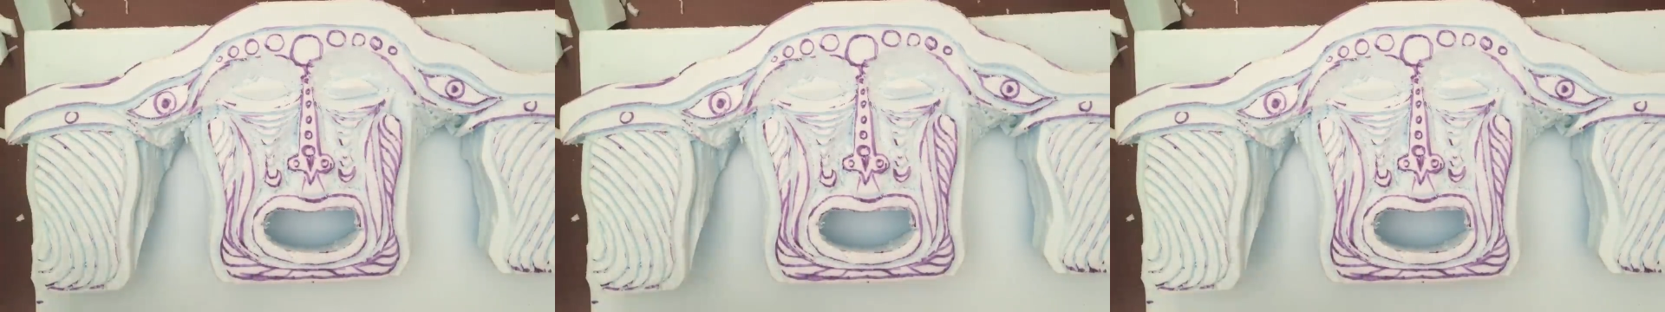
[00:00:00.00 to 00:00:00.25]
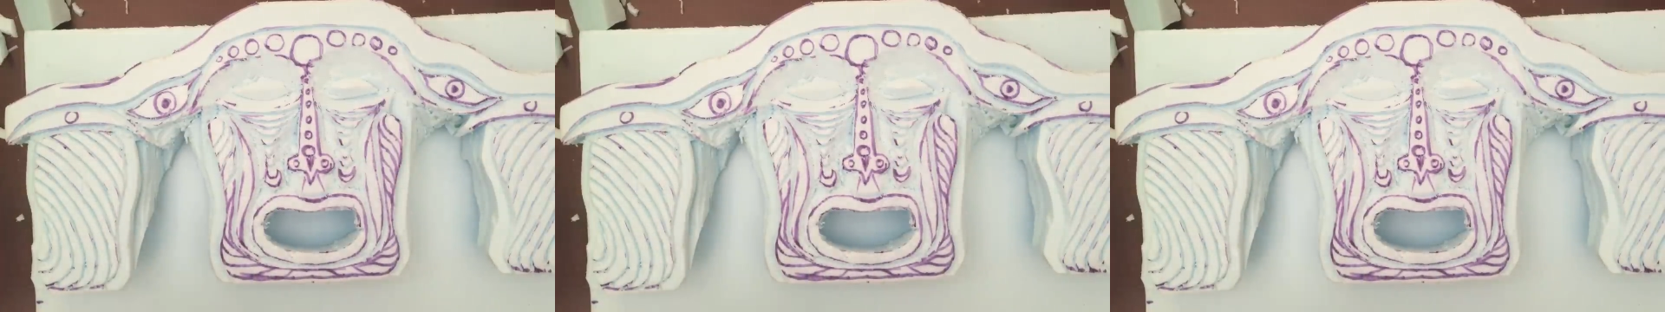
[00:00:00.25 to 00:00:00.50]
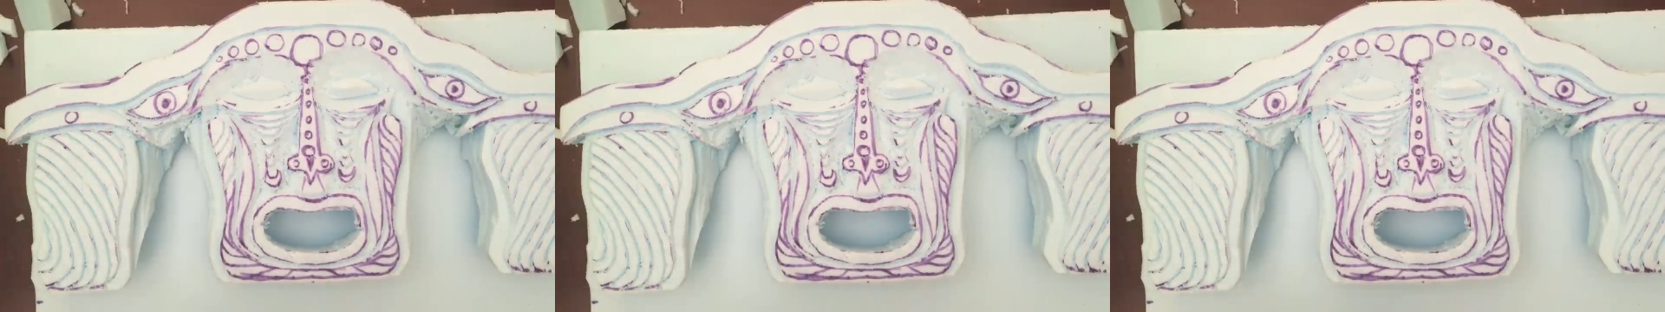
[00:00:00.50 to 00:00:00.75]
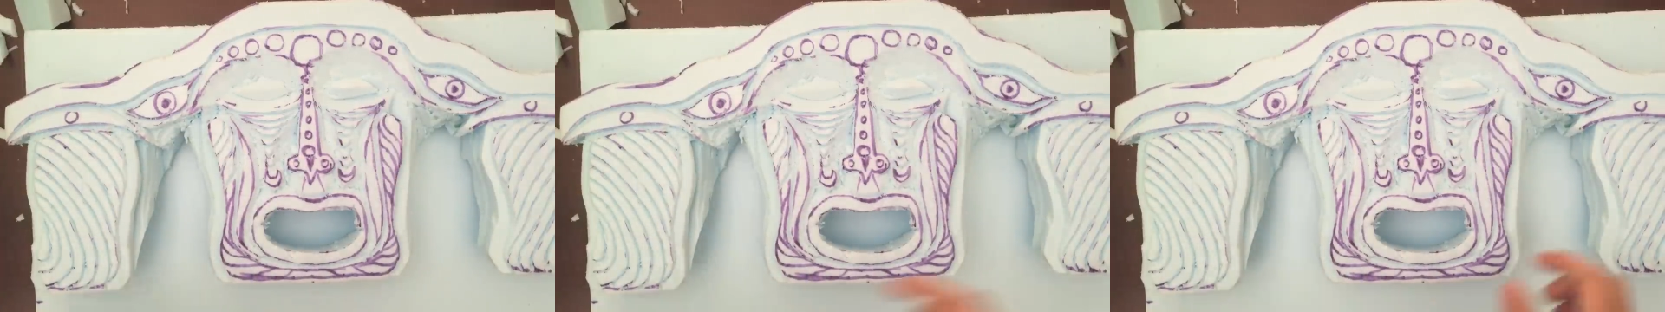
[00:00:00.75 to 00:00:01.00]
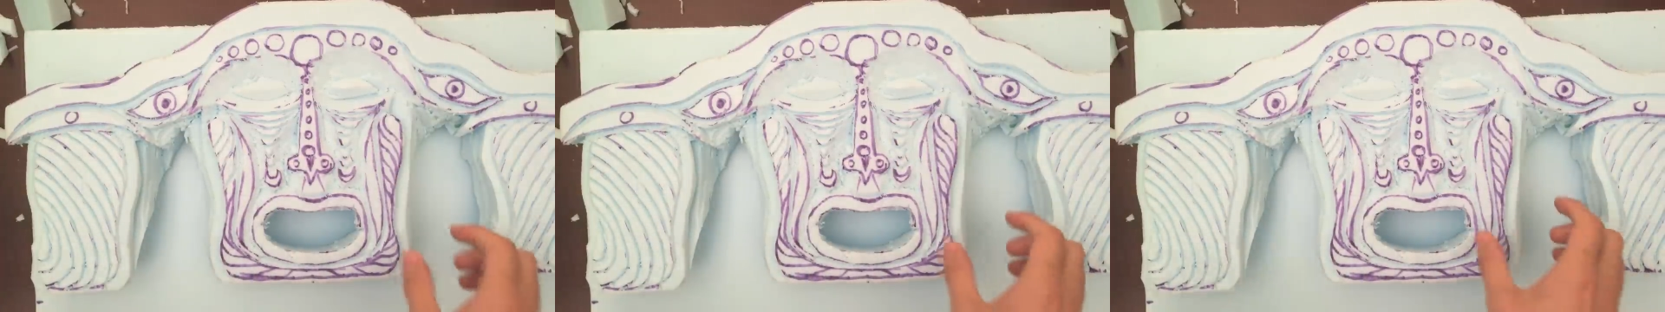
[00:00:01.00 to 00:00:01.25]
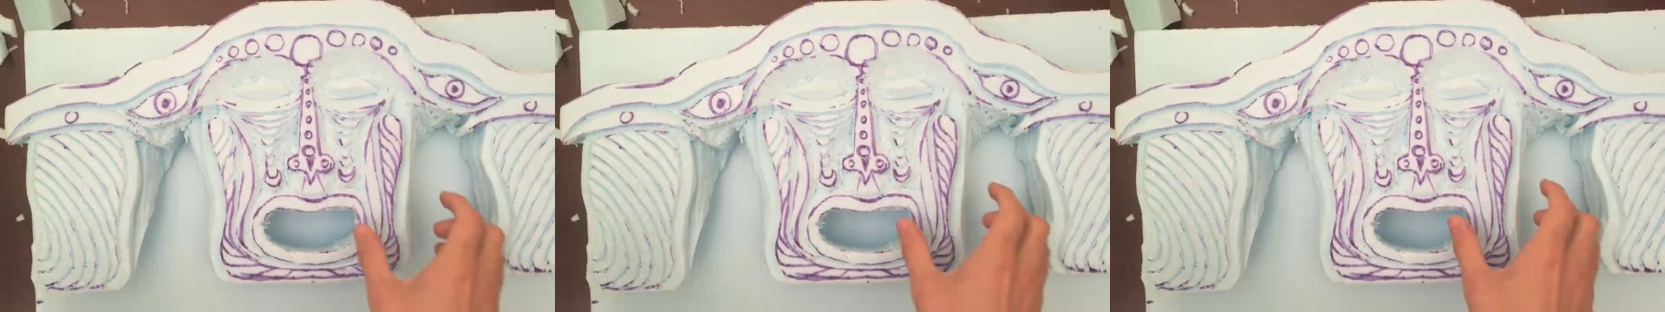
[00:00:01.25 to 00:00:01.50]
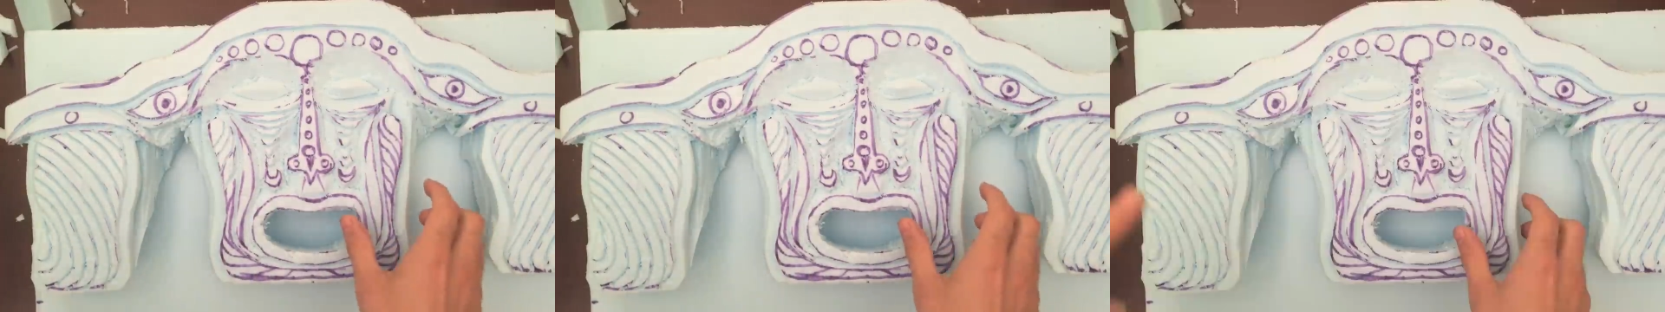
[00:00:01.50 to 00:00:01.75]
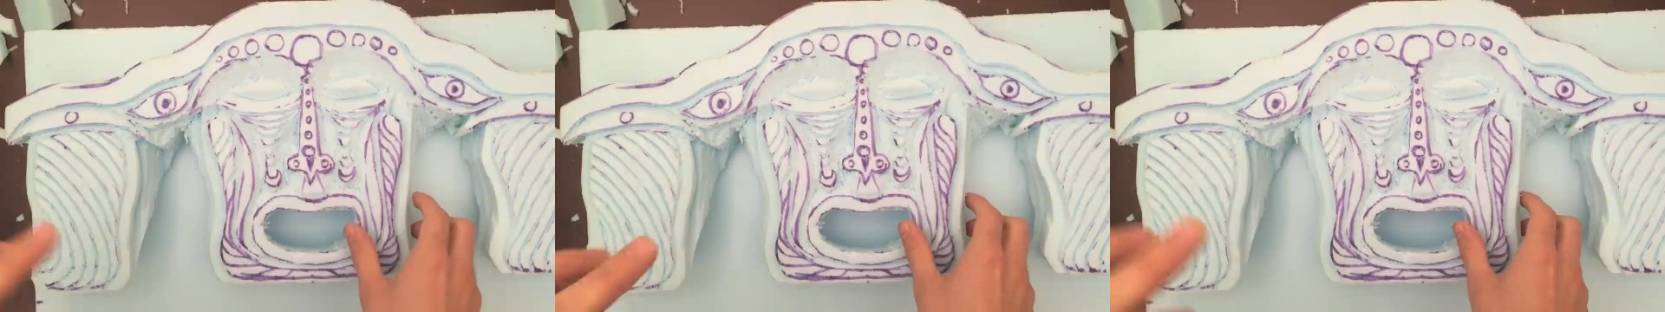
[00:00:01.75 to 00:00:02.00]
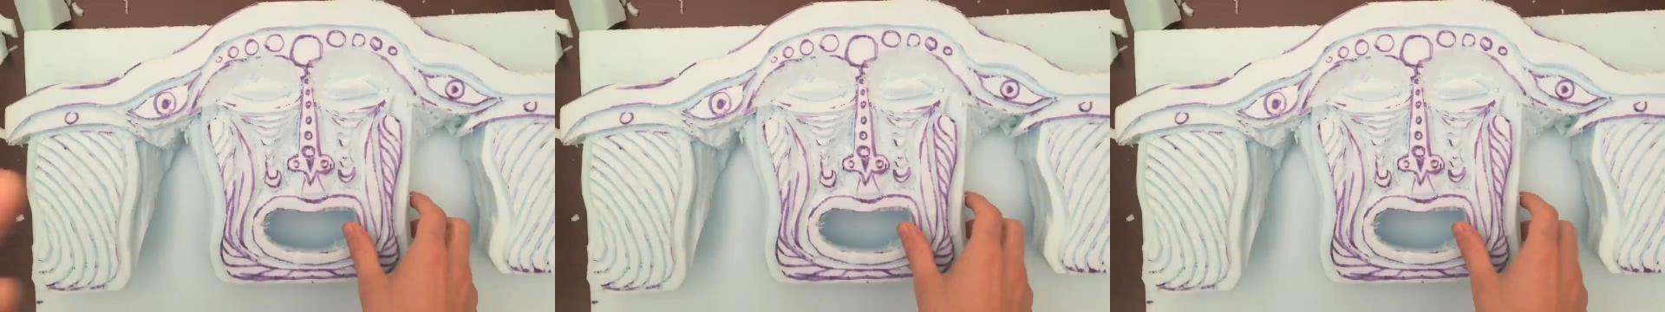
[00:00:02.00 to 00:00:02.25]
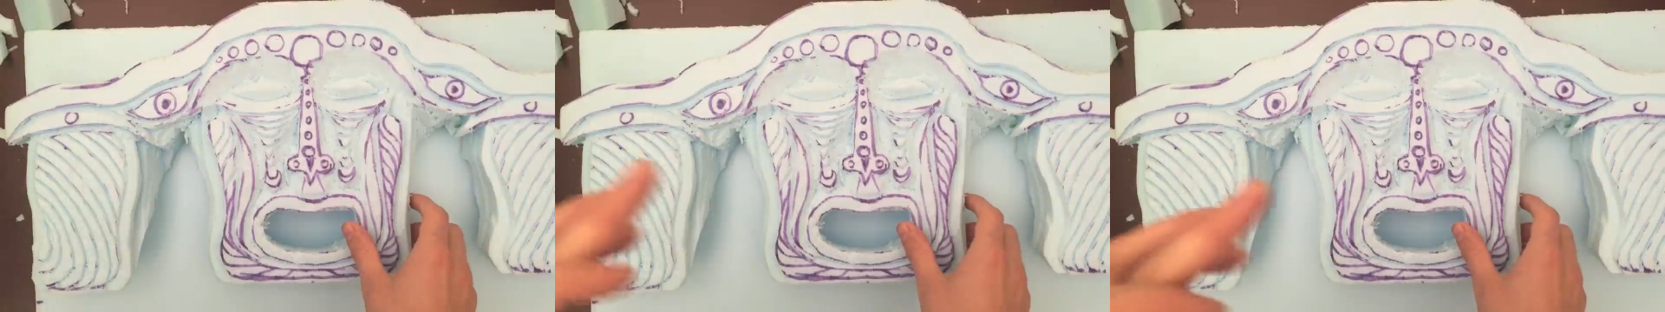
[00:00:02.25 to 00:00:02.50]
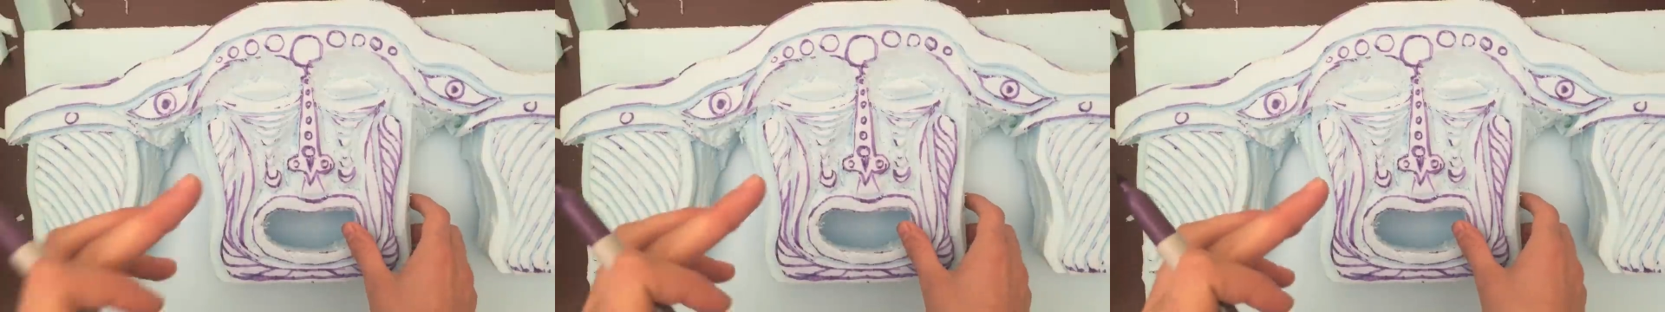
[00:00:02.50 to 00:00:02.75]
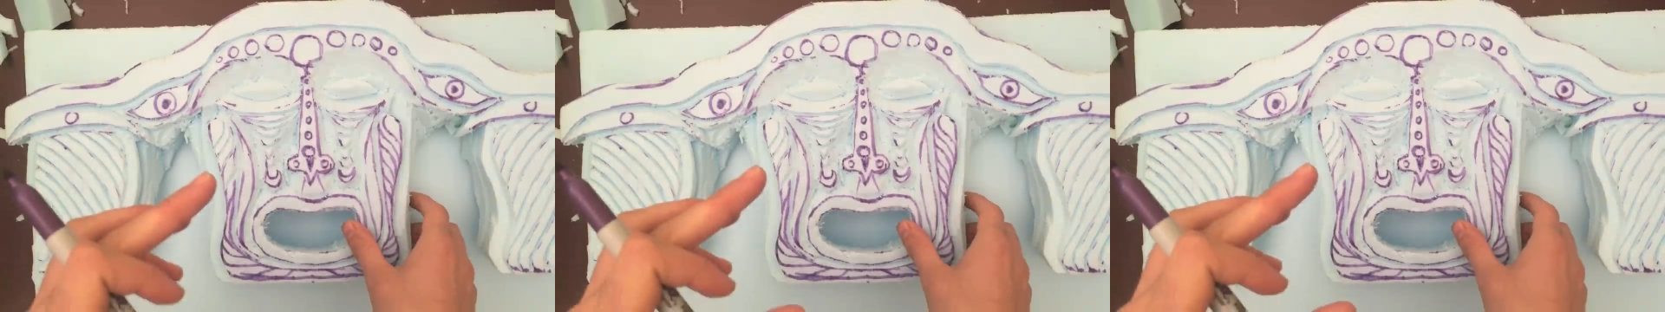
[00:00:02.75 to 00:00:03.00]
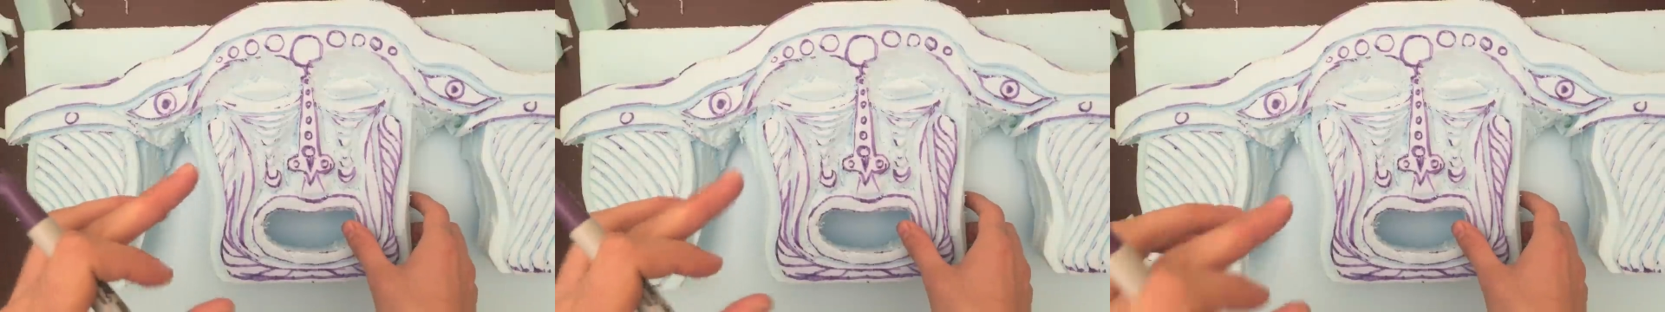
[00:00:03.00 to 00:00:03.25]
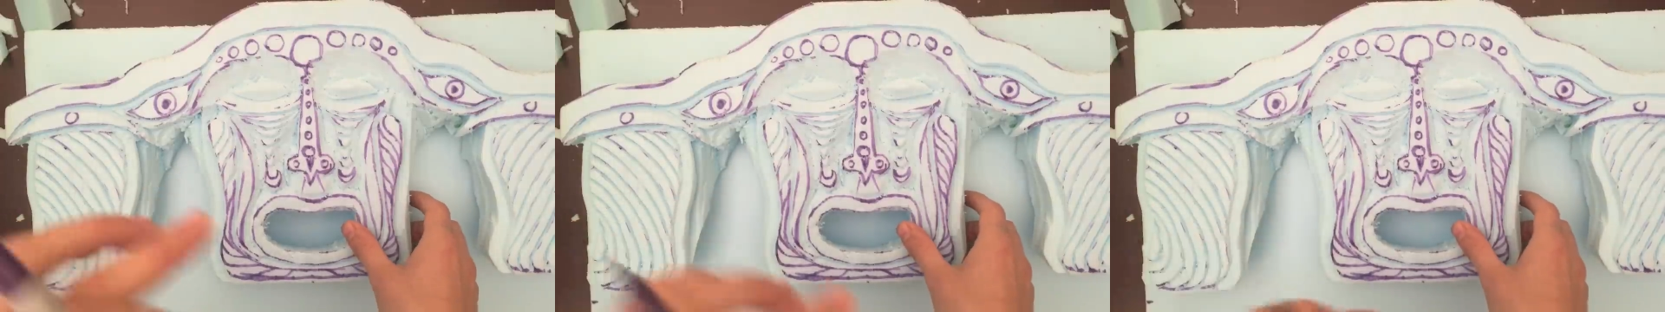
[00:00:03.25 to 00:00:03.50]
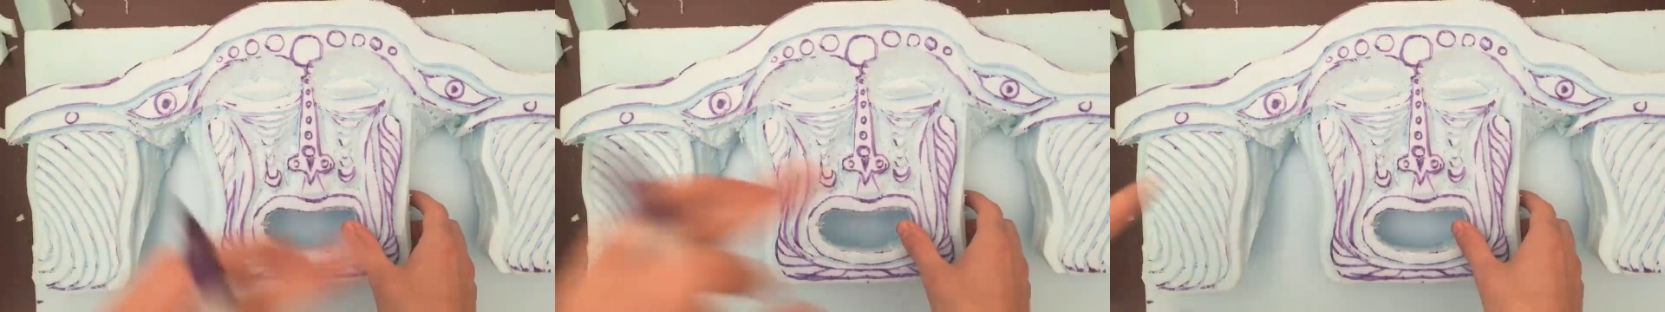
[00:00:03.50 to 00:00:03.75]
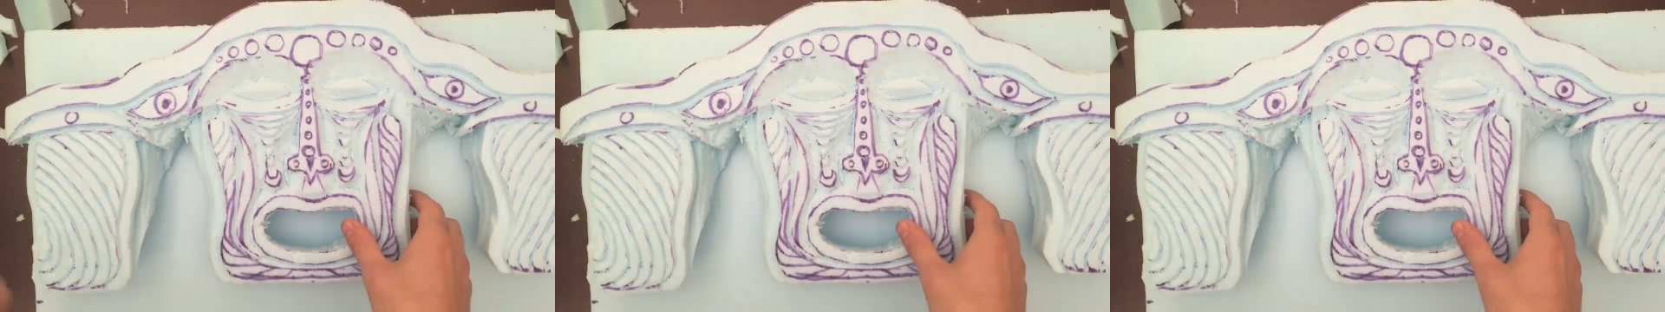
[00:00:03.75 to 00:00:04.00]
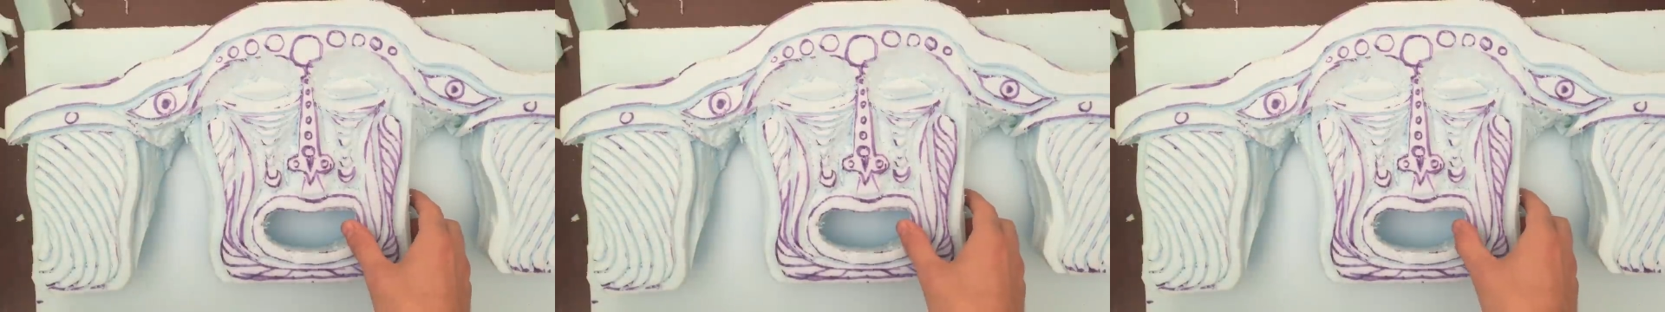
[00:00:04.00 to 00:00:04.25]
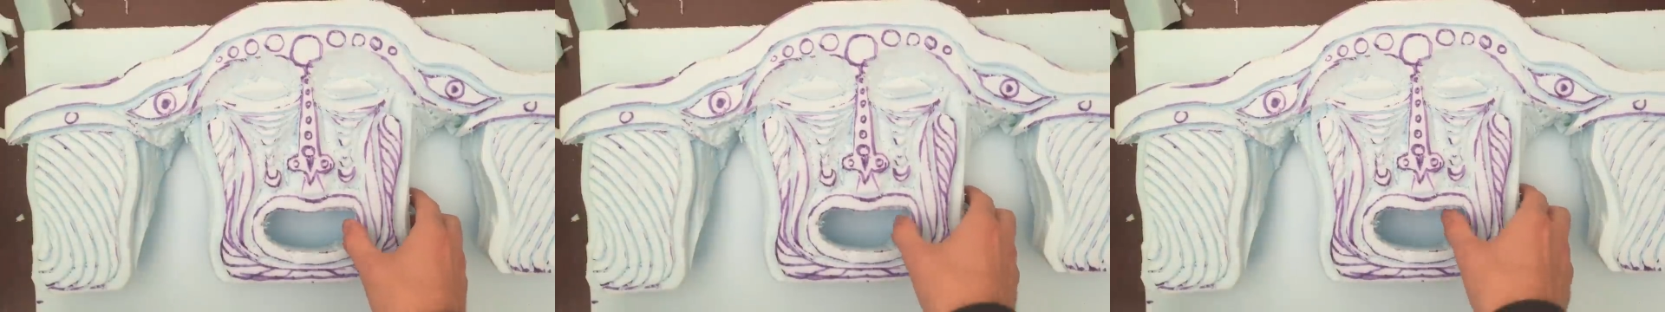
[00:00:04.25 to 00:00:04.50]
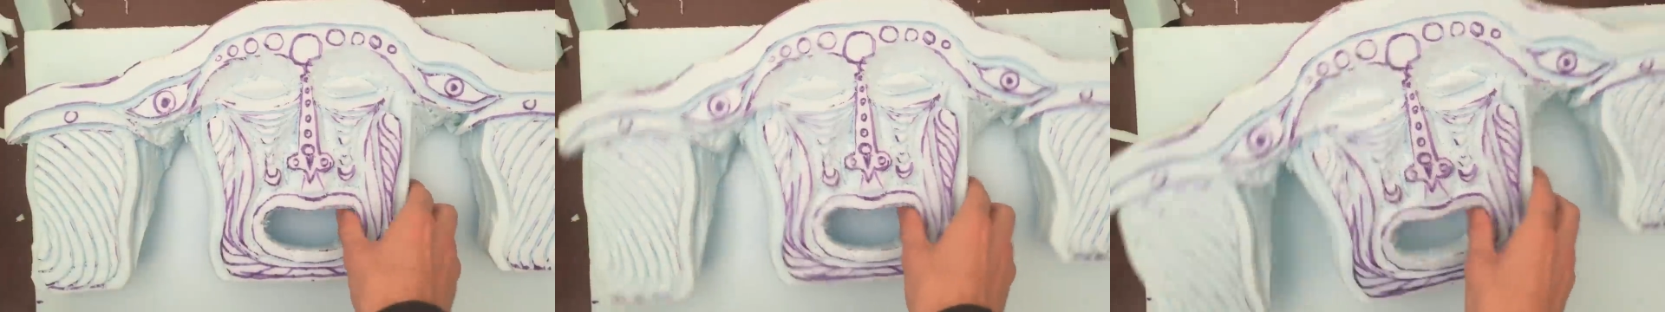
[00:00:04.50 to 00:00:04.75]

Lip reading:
[unreadable: no face in view]